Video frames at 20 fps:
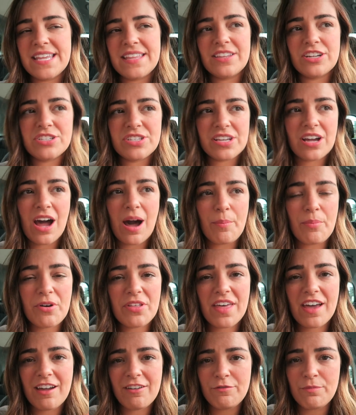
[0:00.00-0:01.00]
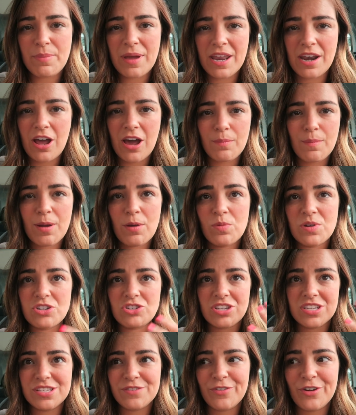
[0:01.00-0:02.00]
And there's a couple that have been on my
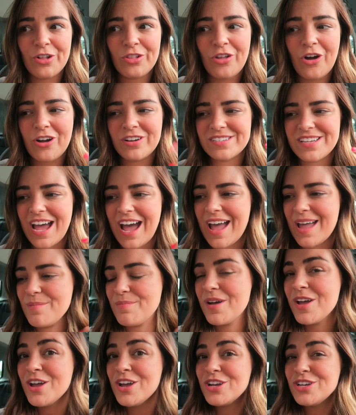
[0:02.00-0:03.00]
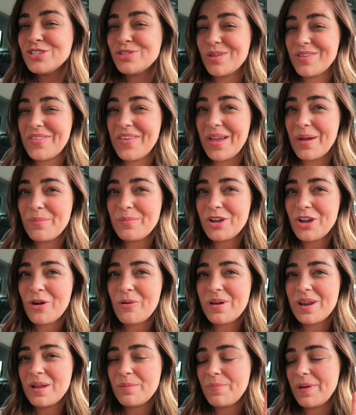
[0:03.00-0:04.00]
wish list for a long time. So I think I'm gonna
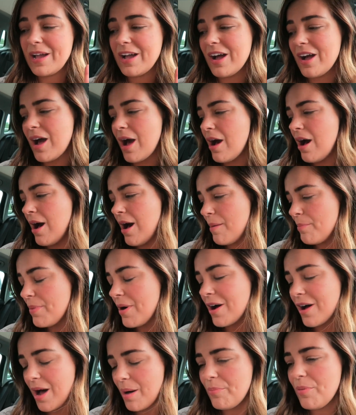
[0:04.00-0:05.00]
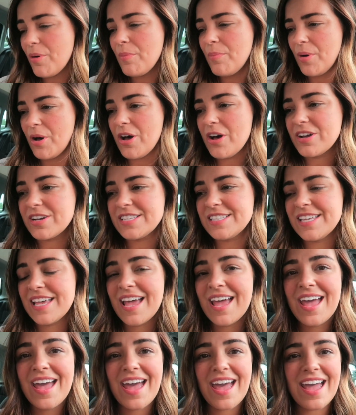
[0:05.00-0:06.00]
go in and pick a, up a couple books,
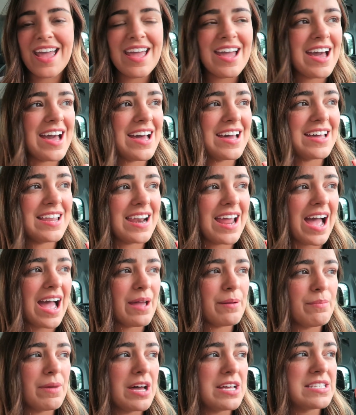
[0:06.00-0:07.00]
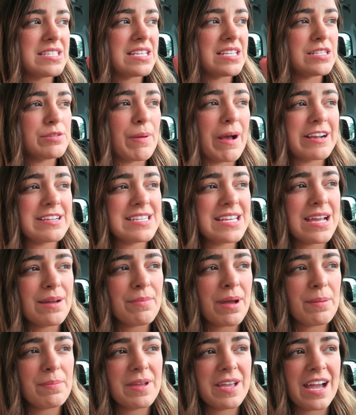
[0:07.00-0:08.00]
and I'm suspecting
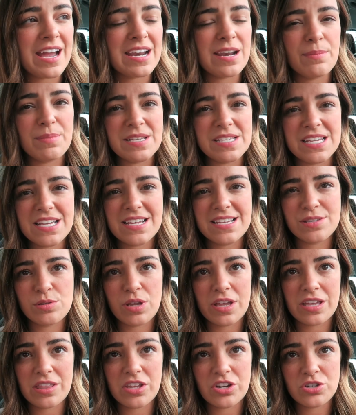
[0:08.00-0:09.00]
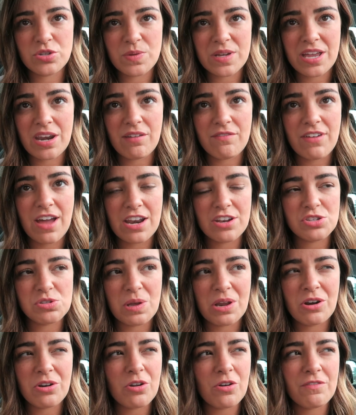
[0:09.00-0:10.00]
it might be kind of busy because like they're doing an event.
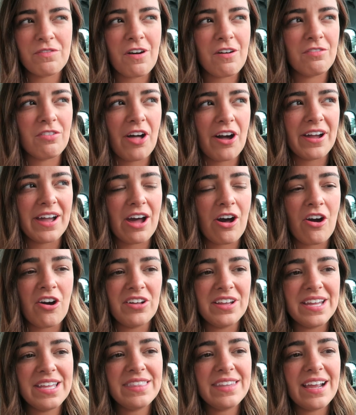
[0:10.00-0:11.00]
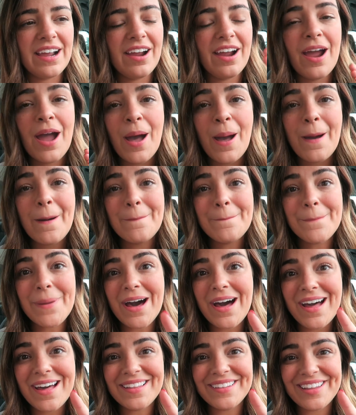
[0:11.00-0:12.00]
So I don't know if I'll vlog it all in there,
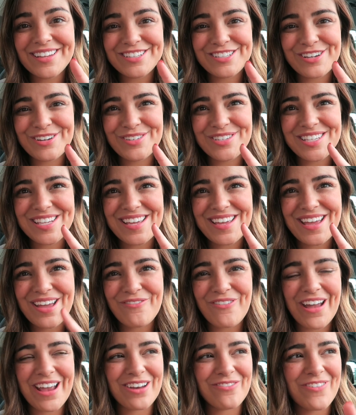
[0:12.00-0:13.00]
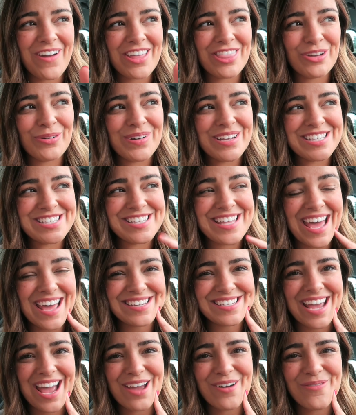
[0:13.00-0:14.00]
but let's go see if I can find the ones
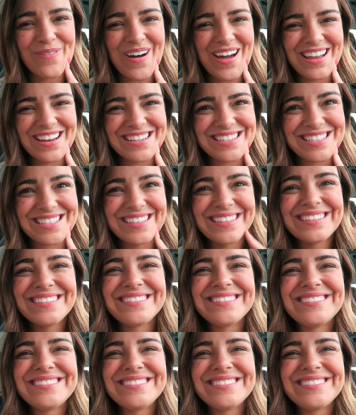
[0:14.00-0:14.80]
that I want. Want.